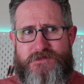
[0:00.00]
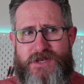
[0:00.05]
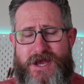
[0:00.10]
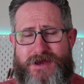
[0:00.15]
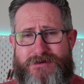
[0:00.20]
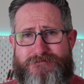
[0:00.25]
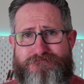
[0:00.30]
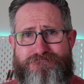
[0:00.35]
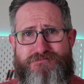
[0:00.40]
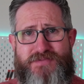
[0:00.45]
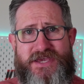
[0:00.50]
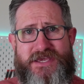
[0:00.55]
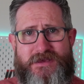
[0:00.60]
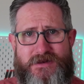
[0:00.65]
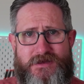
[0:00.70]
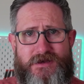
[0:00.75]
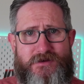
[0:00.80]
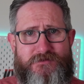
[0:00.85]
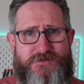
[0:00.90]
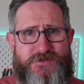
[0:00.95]
not big
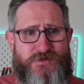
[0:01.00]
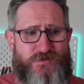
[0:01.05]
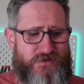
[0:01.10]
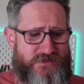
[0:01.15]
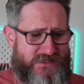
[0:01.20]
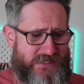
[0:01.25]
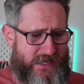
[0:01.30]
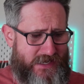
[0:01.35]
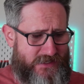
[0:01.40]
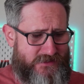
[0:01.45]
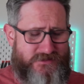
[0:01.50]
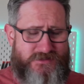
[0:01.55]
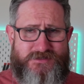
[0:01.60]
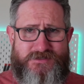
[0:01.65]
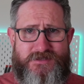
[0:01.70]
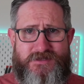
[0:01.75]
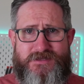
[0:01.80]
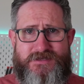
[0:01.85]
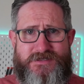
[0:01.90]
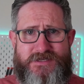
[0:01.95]
enough to attach
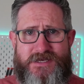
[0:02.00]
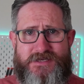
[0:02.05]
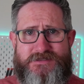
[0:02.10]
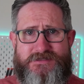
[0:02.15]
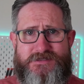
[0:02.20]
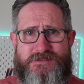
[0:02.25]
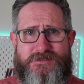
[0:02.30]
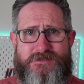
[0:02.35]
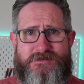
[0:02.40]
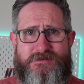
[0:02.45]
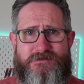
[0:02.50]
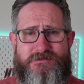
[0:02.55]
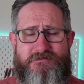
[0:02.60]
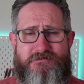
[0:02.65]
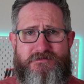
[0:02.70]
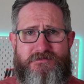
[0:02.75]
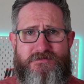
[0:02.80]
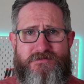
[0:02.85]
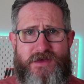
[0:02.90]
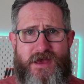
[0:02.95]
to the desk
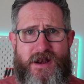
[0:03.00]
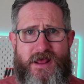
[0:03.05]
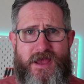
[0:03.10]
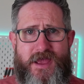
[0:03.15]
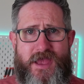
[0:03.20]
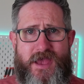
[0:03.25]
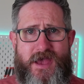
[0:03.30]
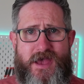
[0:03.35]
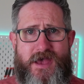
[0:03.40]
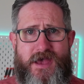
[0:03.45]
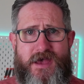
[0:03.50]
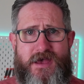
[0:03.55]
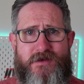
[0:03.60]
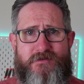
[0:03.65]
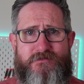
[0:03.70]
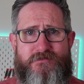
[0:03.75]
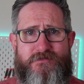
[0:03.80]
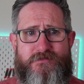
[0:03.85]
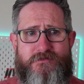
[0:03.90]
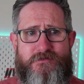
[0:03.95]
that I
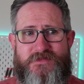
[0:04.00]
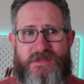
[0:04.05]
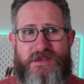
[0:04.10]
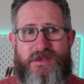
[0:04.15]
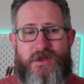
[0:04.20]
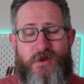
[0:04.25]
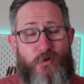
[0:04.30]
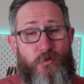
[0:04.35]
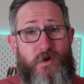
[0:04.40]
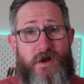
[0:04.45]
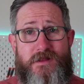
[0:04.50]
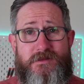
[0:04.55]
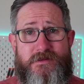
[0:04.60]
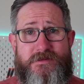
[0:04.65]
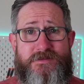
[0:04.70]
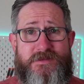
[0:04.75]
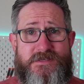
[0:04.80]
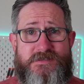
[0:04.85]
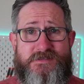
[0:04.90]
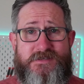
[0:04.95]
have. Well,
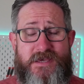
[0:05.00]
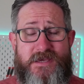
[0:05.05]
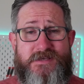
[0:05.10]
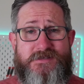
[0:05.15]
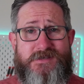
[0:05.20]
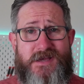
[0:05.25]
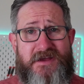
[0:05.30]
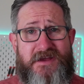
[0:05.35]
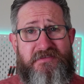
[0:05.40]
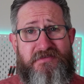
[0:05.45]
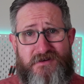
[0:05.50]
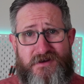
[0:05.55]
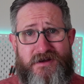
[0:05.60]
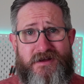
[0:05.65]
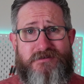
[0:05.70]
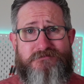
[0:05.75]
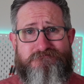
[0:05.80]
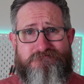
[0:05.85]
in this case, I thought